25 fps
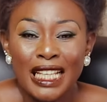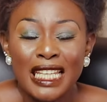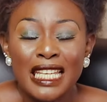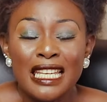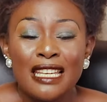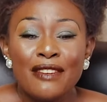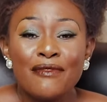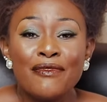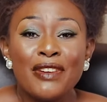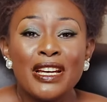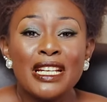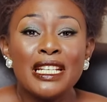
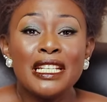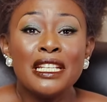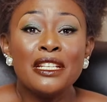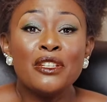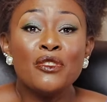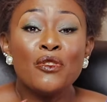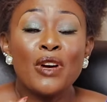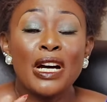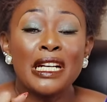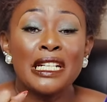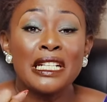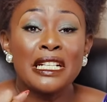Even in
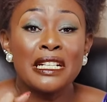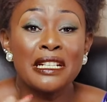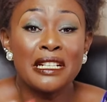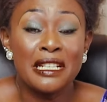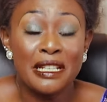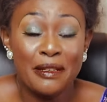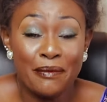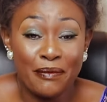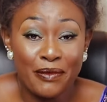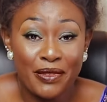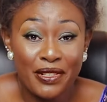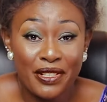your
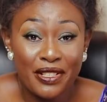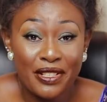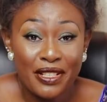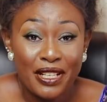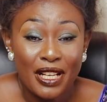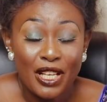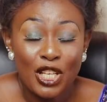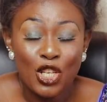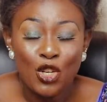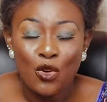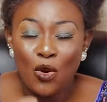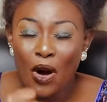dreams,
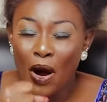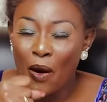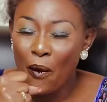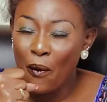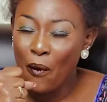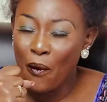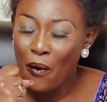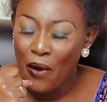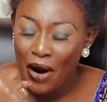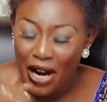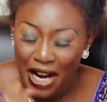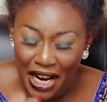your
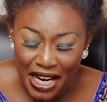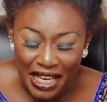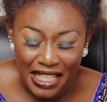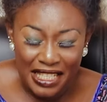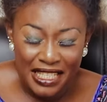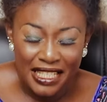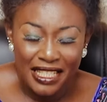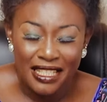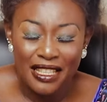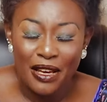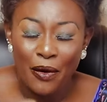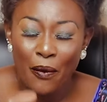
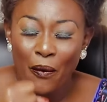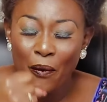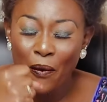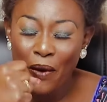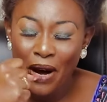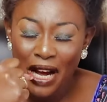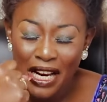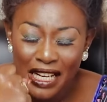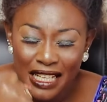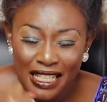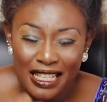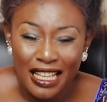word, the
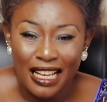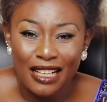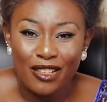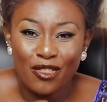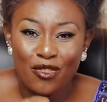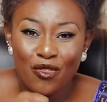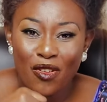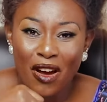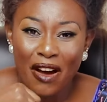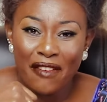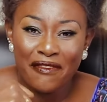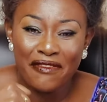word
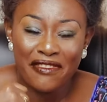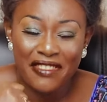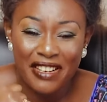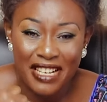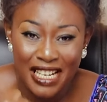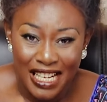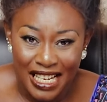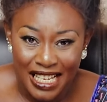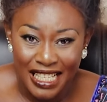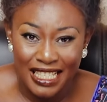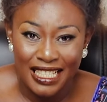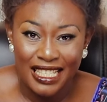that you have
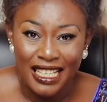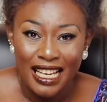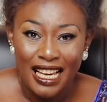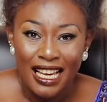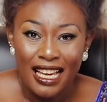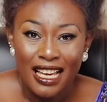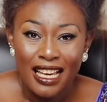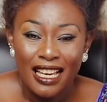read,